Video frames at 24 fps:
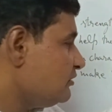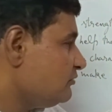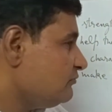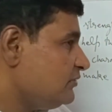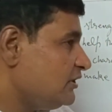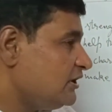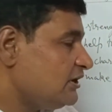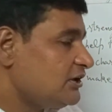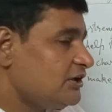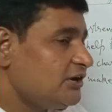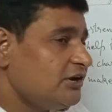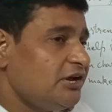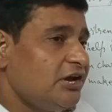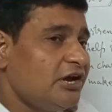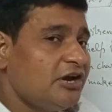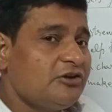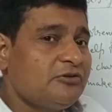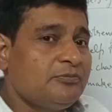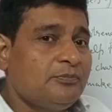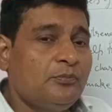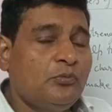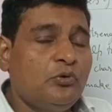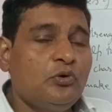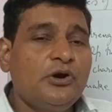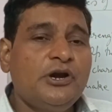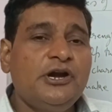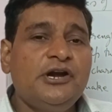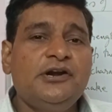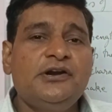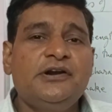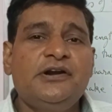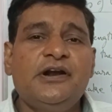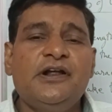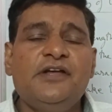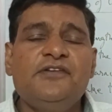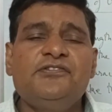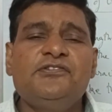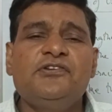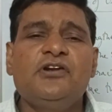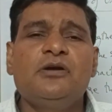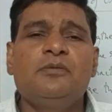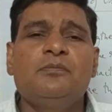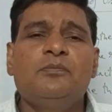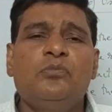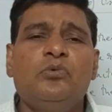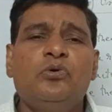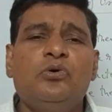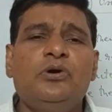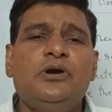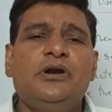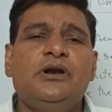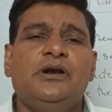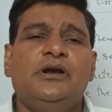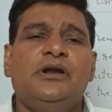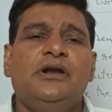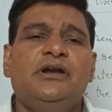will create more interest, and more